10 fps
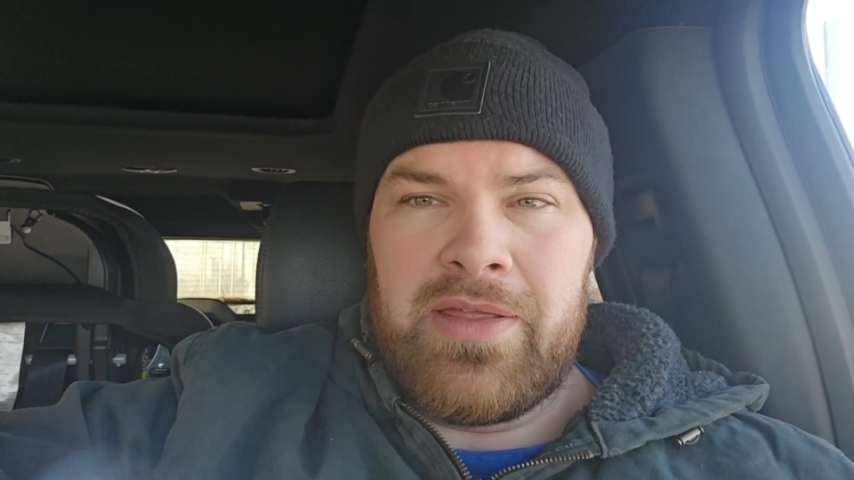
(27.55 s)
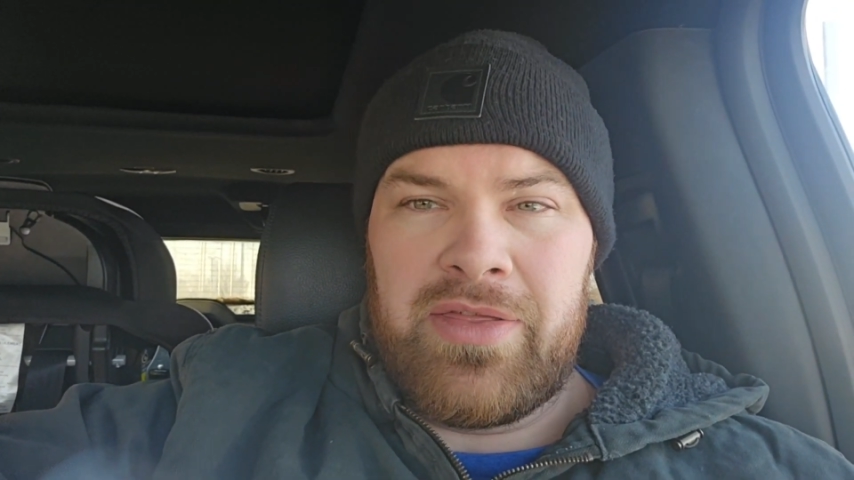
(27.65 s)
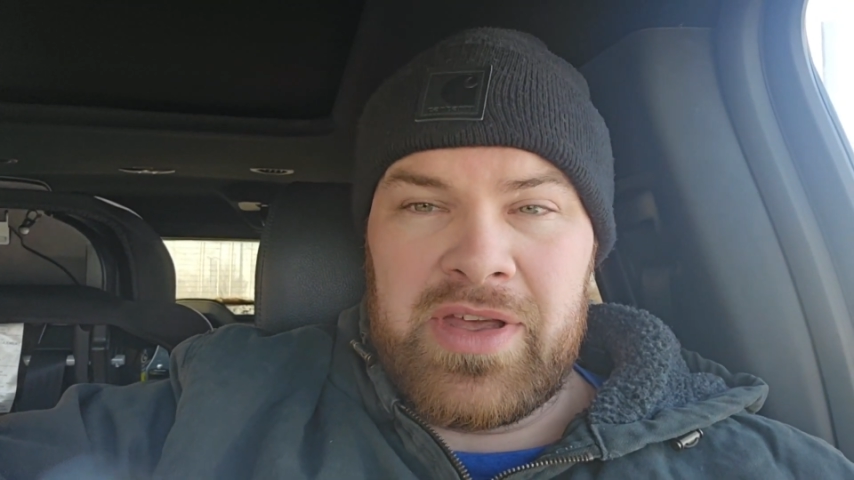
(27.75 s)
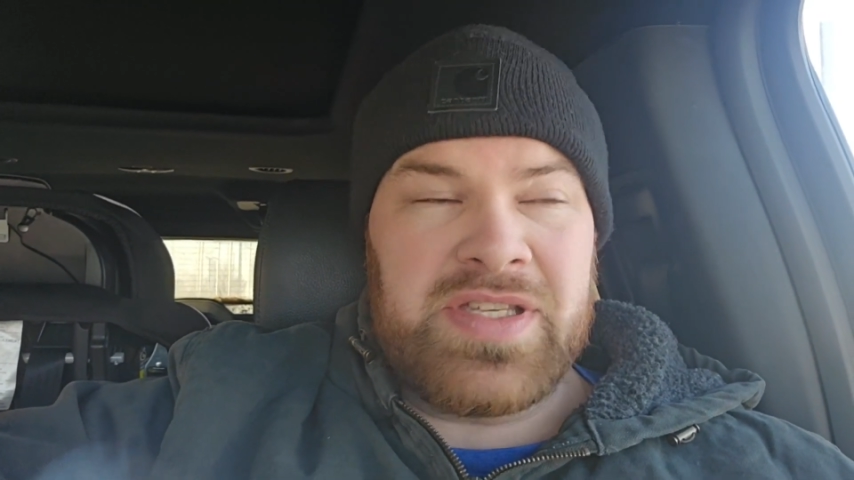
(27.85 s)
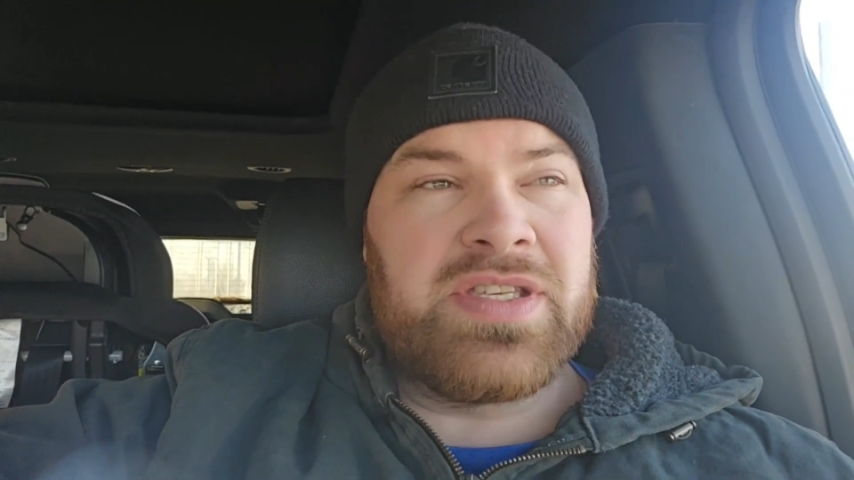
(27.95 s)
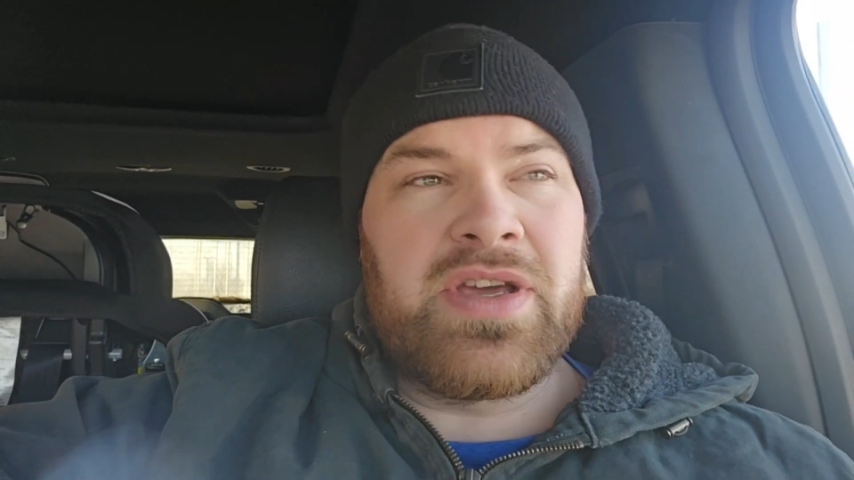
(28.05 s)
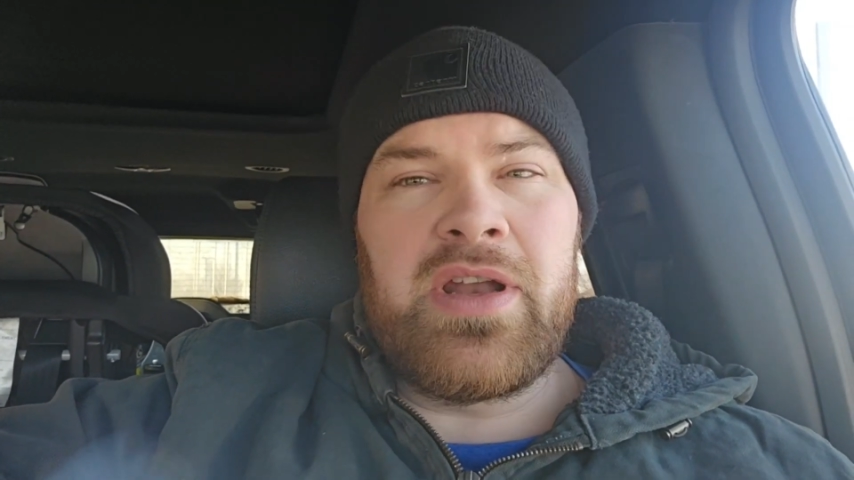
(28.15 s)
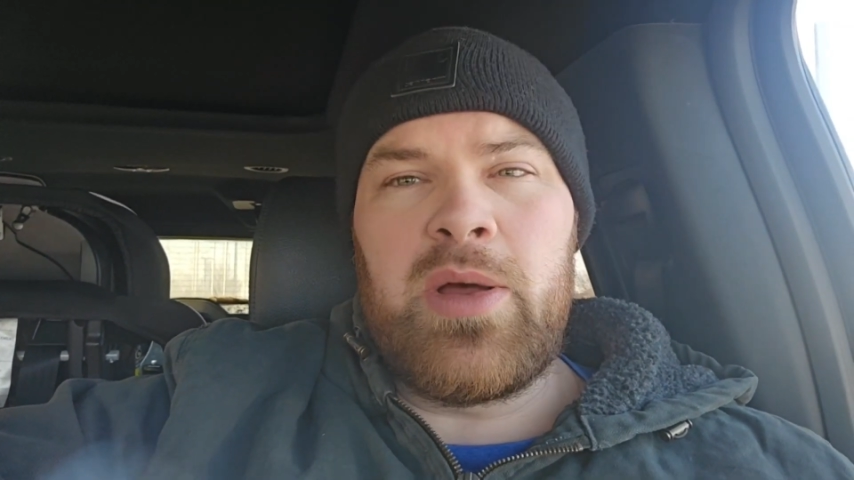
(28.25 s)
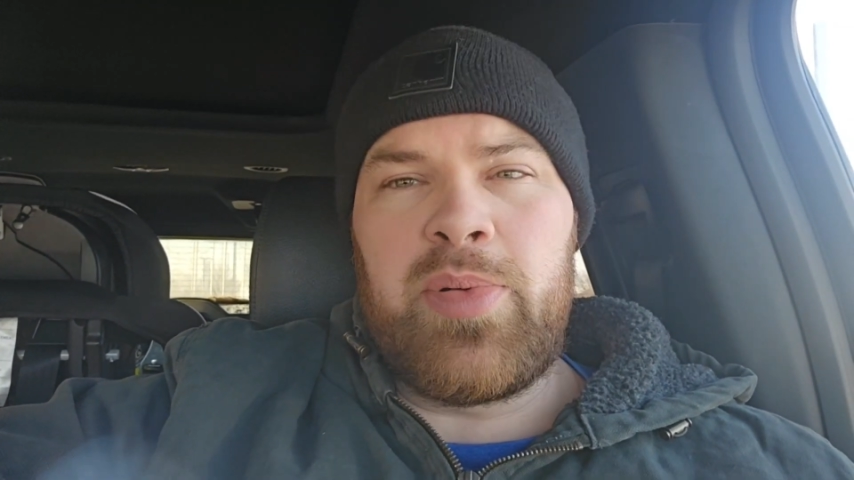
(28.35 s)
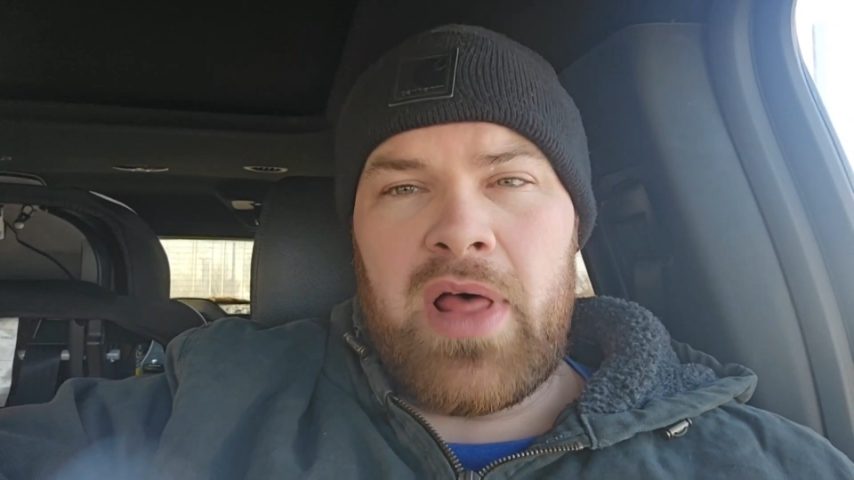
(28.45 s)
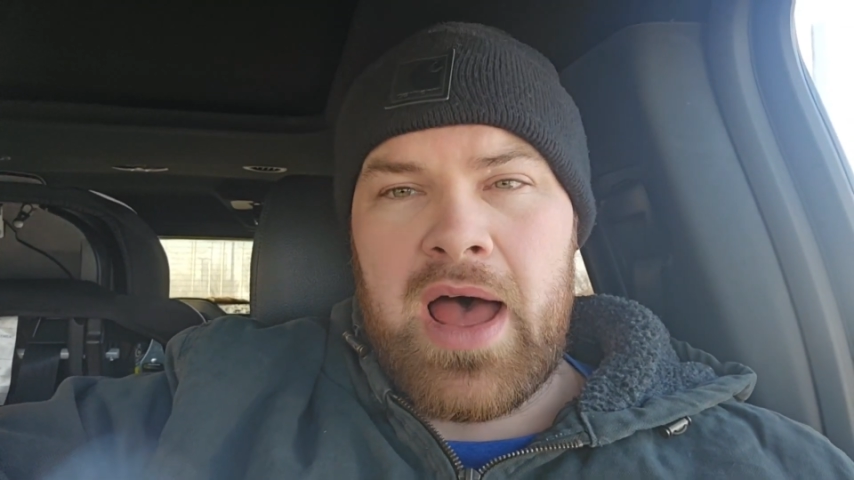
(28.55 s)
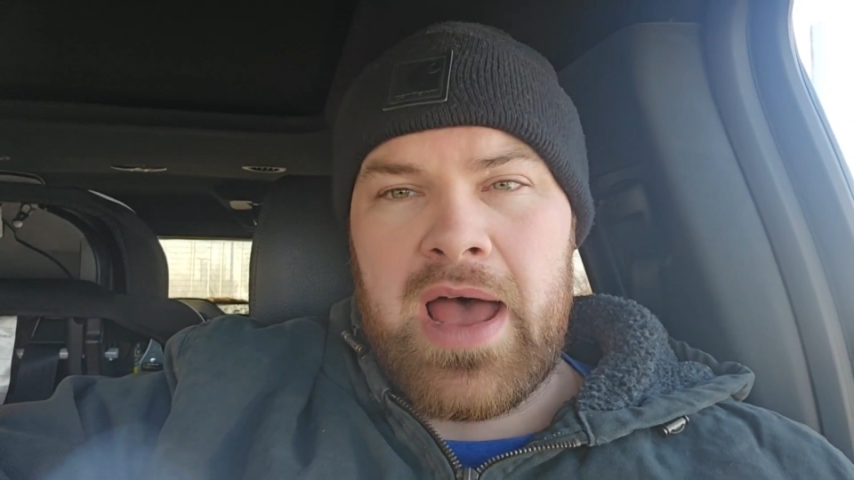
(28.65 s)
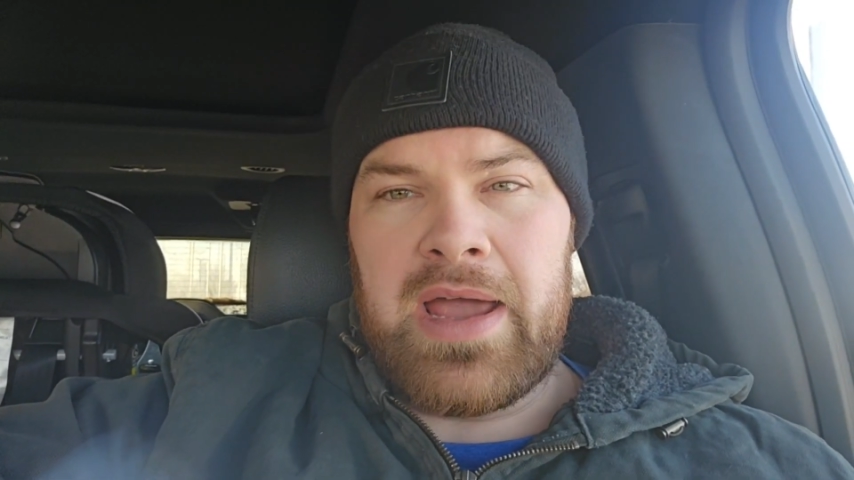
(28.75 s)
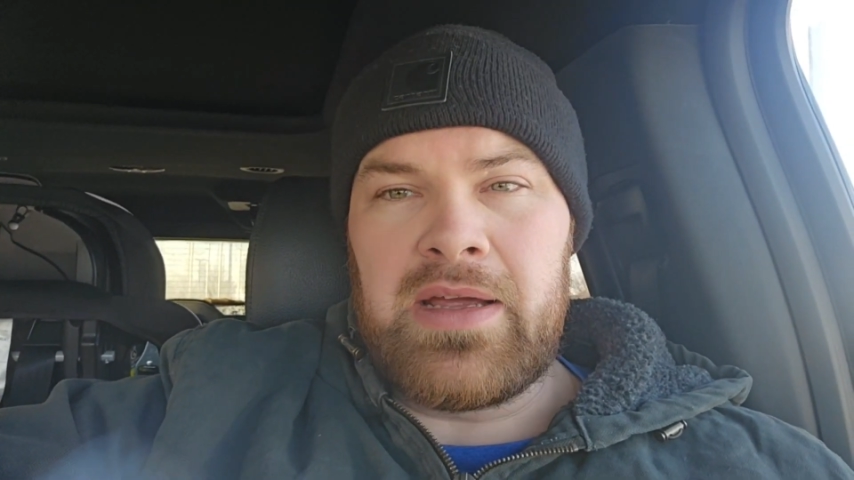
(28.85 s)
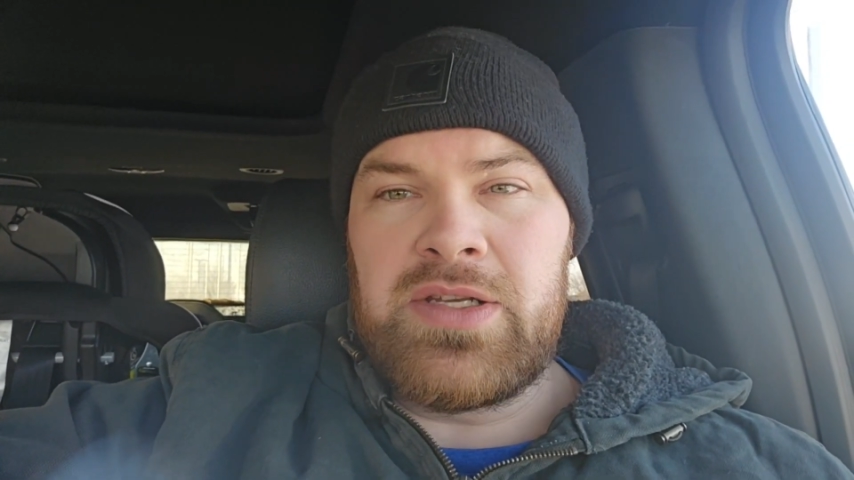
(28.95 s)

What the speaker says: this is going to apply